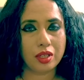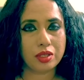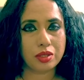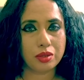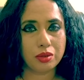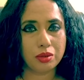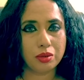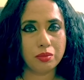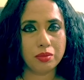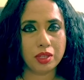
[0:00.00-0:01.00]

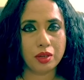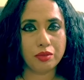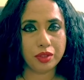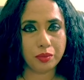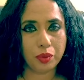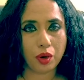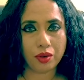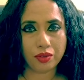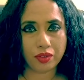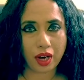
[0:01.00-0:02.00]
So Wim
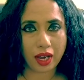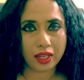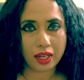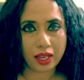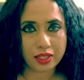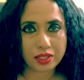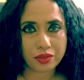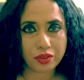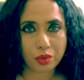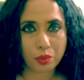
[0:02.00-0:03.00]
Hof highlights
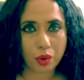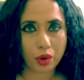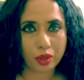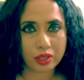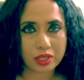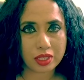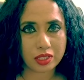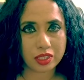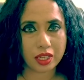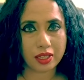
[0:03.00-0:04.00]
few points
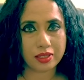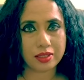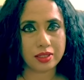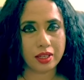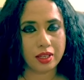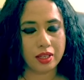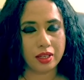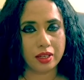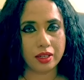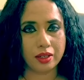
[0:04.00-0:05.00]
such as
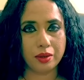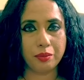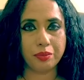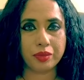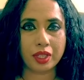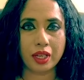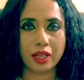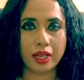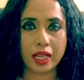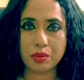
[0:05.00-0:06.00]

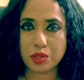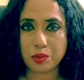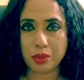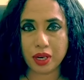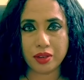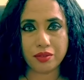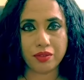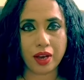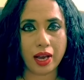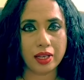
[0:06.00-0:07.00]
it helps you burn
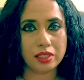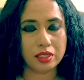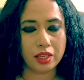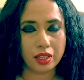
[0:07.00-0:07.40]
fat,